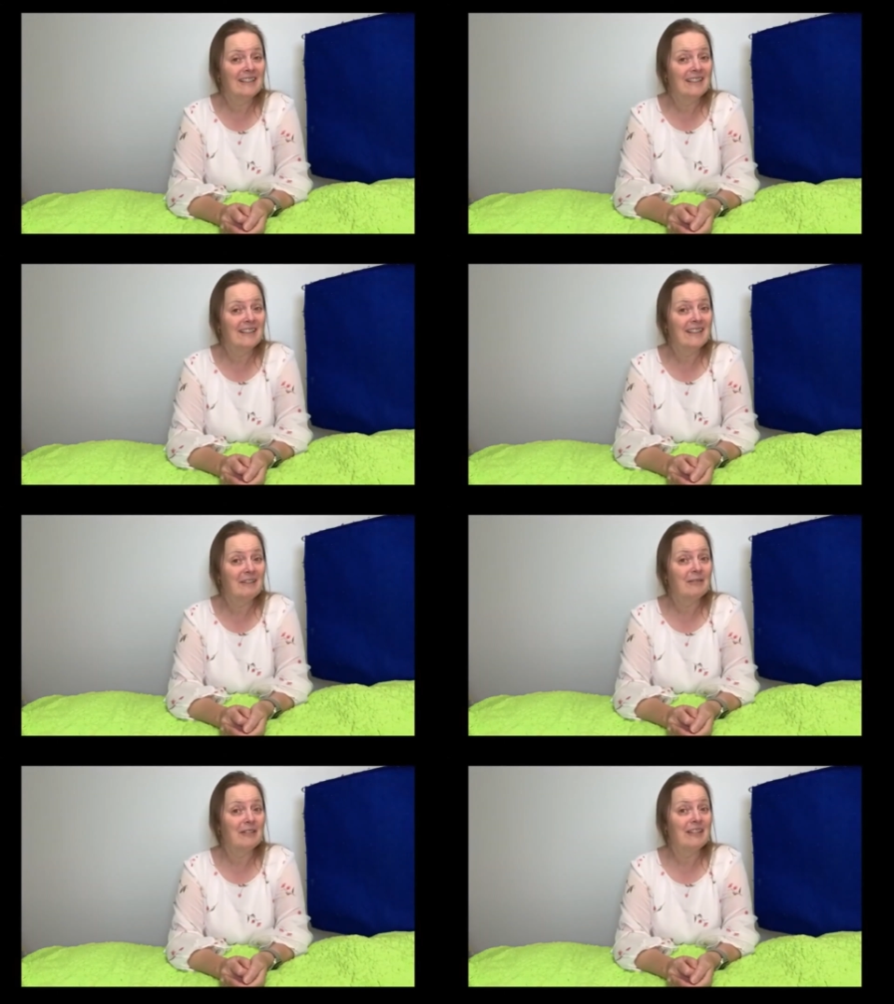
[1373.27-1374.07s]
It
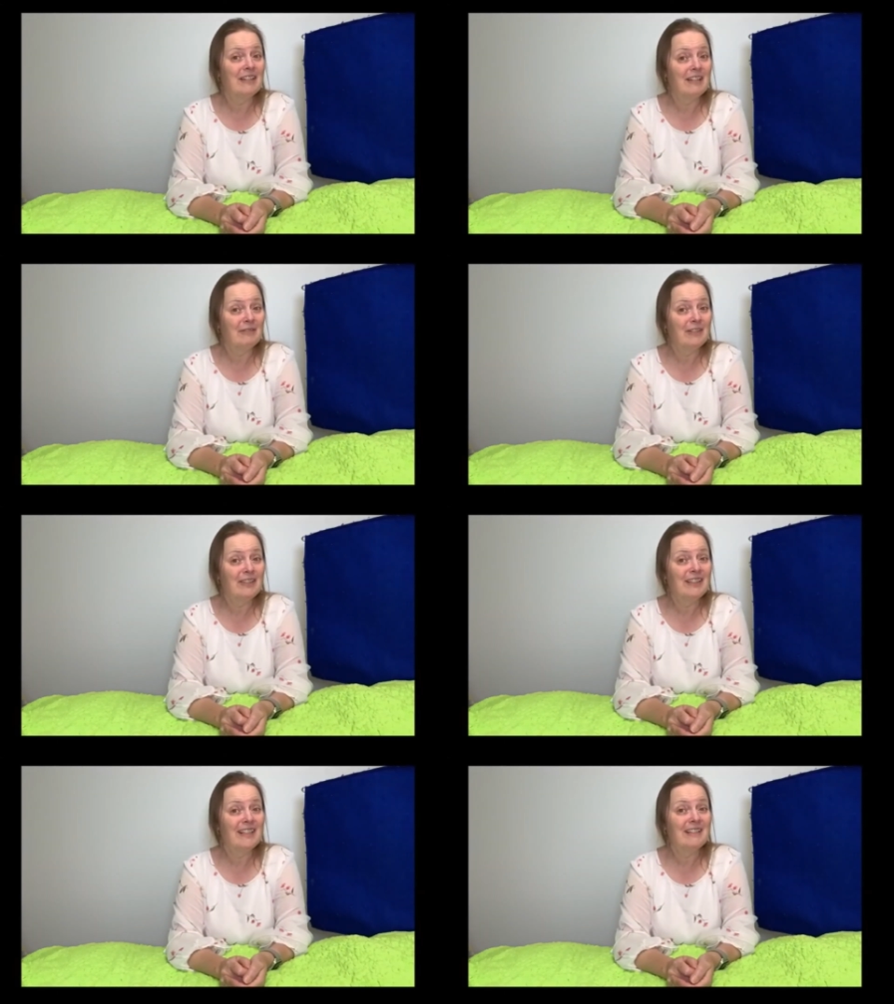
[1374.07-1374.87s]
would never,
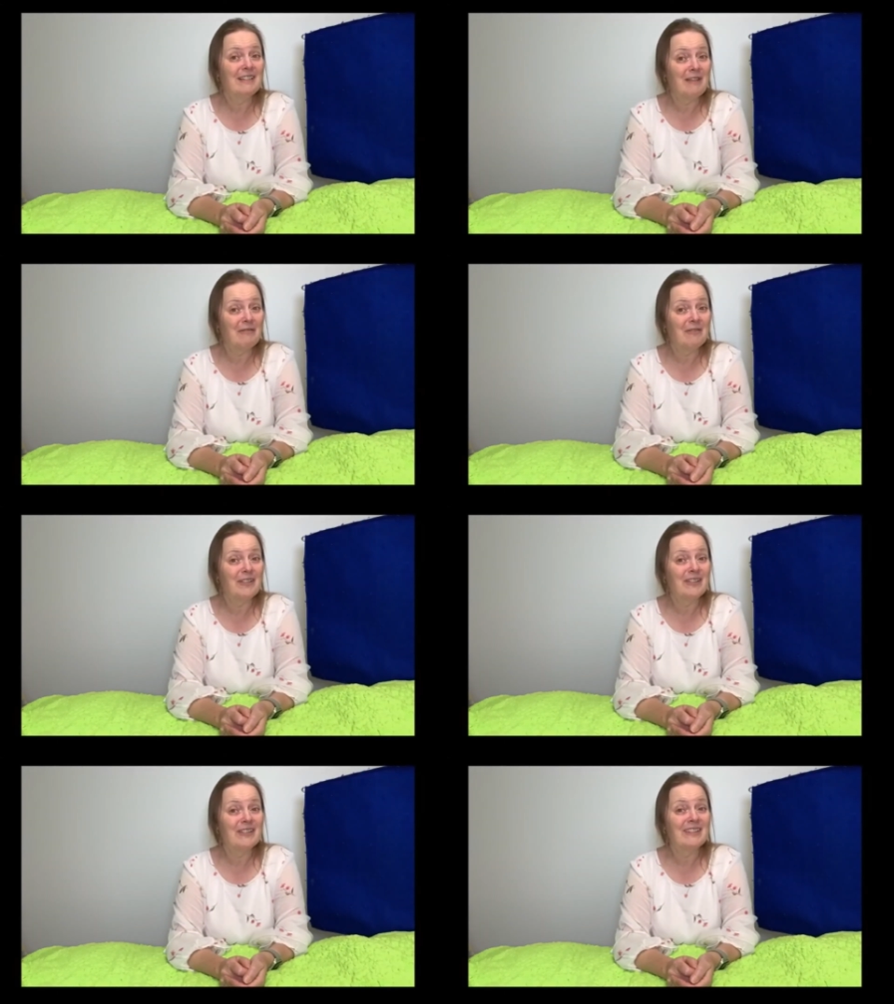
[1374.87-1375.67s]
ever
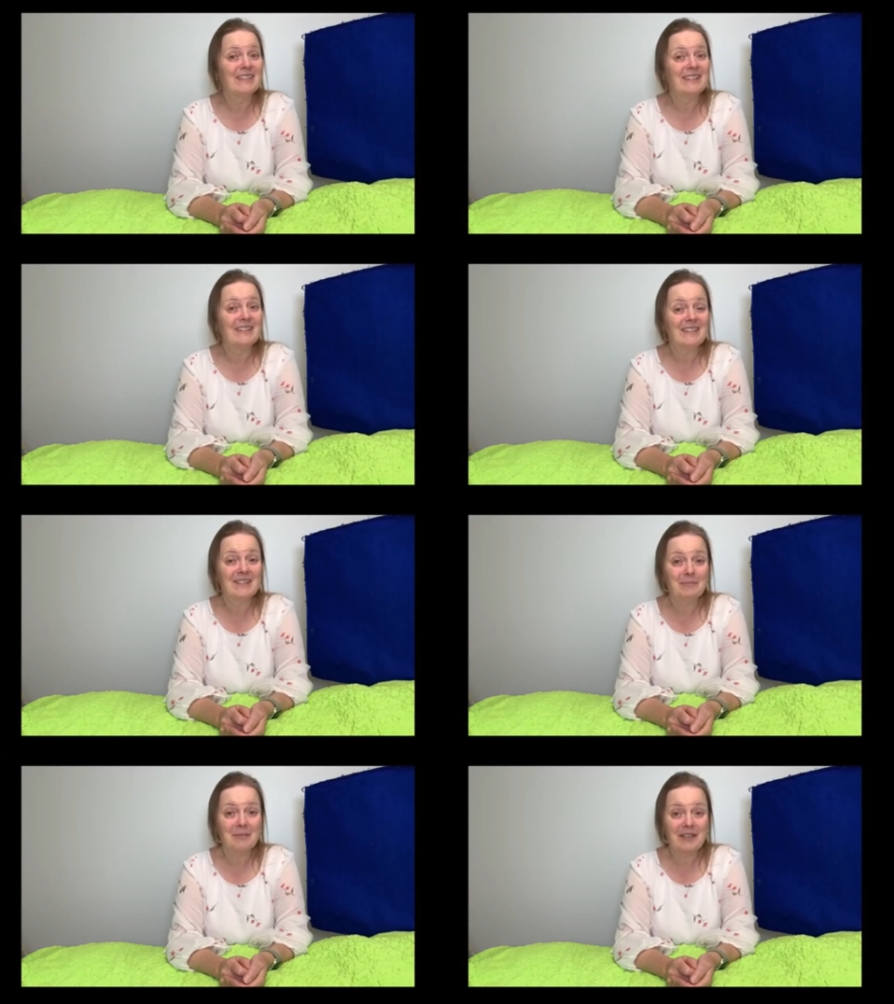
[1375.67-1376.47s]

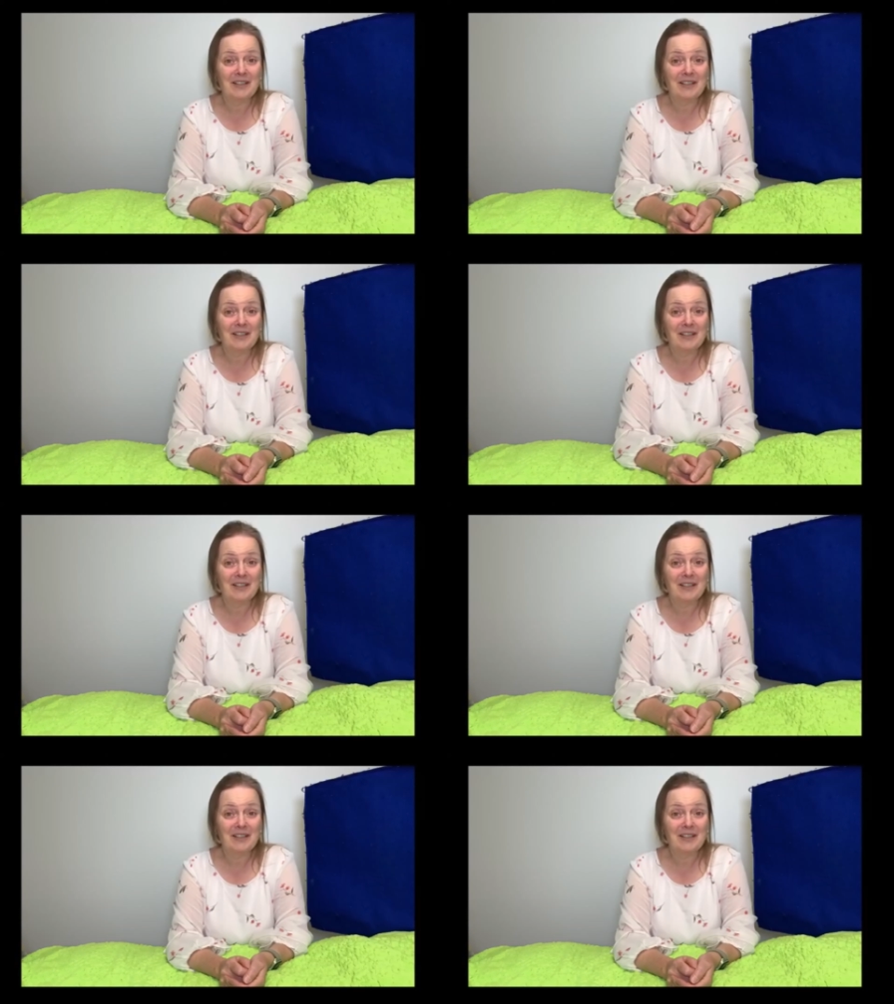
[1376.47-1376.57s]
disappear.